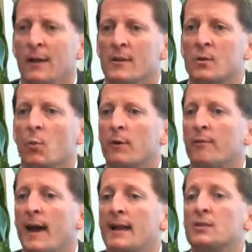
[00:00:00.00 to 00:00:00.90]
So with
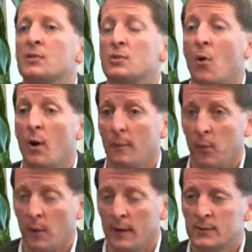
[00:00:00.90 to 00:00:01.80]
that as a starting
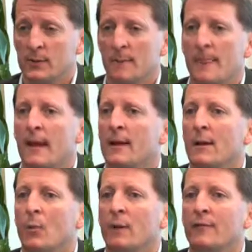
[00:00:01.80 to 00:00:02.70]
place,
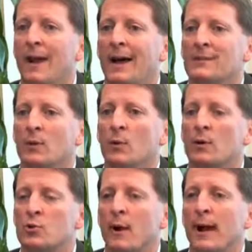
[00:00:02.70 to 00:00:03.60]
we've got to
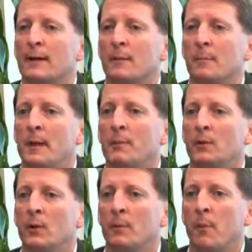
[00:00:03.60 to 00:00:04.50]
attract people
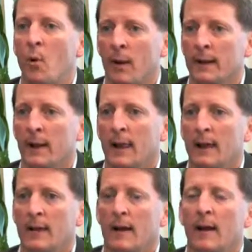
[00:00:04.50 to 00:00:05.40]
to the party.
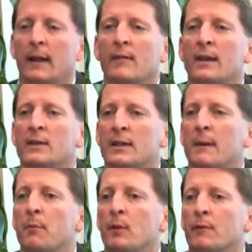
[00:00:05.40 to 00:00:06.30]
I'll give you an
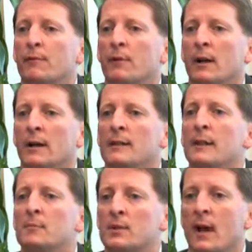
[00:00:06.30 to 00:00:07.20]
example of
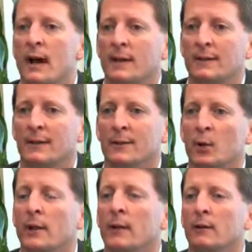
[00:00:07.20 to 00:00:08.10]
Tim Scott, a
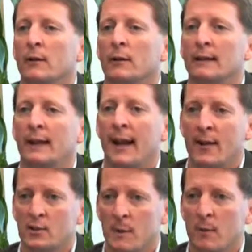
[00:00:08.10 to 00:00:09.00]
newly elected
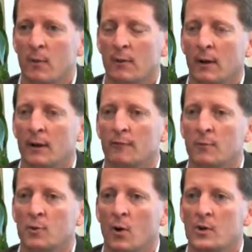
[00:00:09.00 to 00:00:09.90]
House member
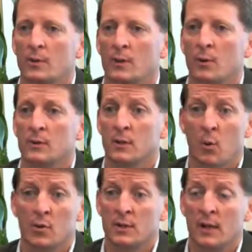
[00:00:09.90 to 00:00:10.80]
from Charleston who has
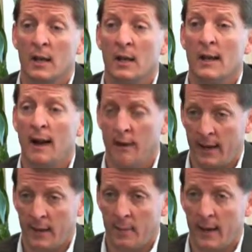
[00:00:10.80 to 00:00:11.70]
endorsed our
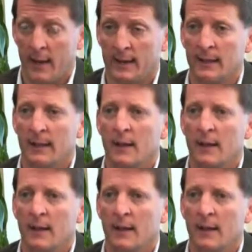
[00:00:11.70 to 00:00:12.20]
campaign.